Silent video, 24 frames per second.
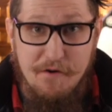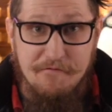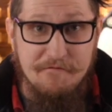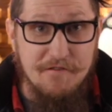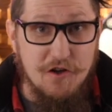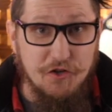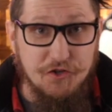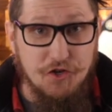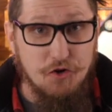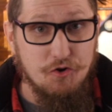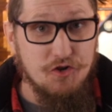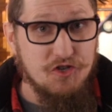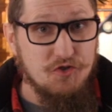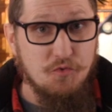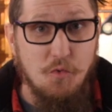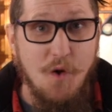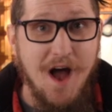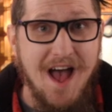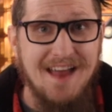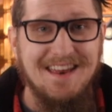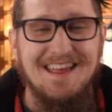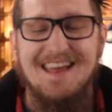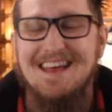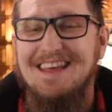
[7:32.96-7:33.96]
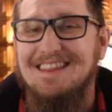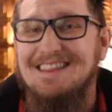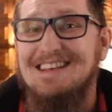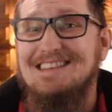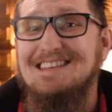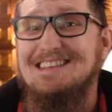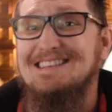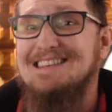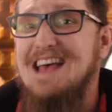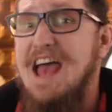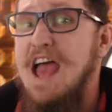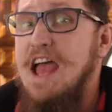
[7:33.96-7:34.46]
filter is wet, this
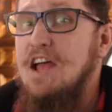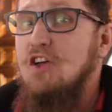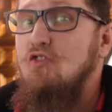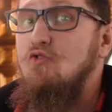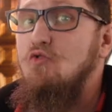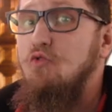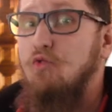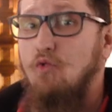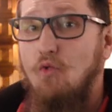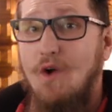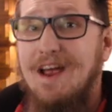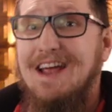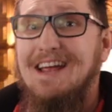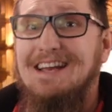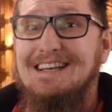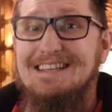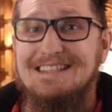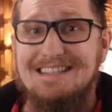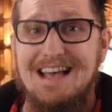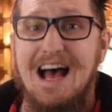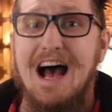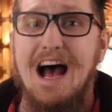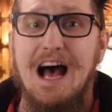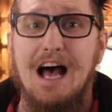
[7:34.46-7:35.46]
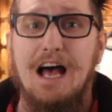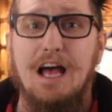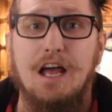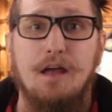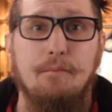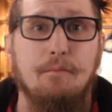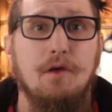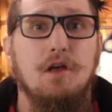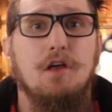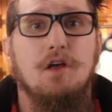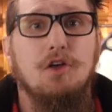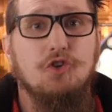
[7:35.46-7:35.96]
is a great
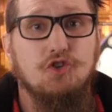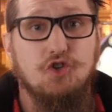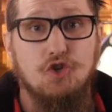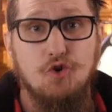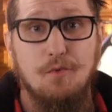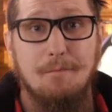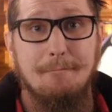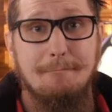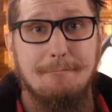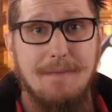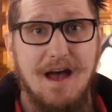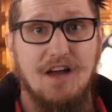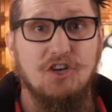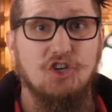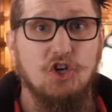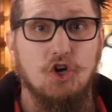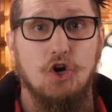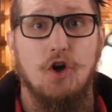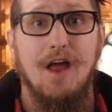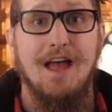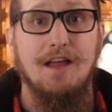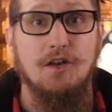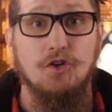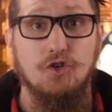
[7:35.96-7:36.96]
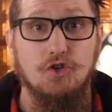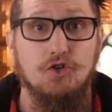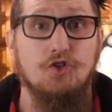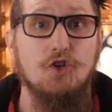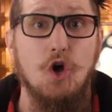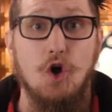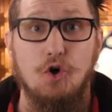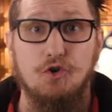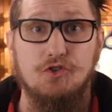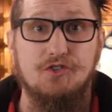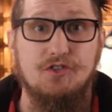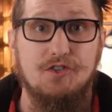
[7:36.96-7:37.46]
time to measure and
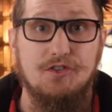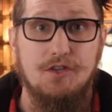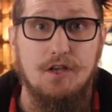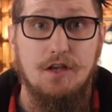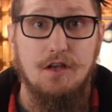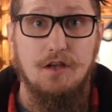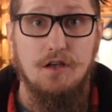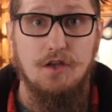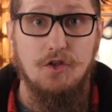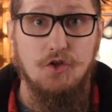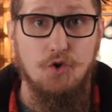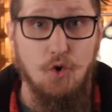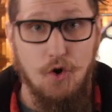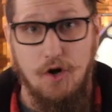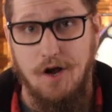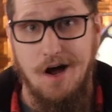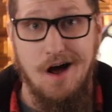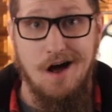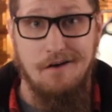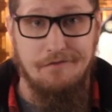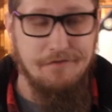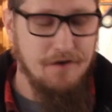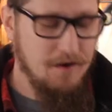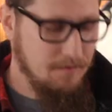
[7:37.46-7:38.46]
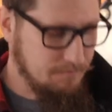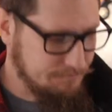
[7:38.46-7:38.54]
dose your coffee.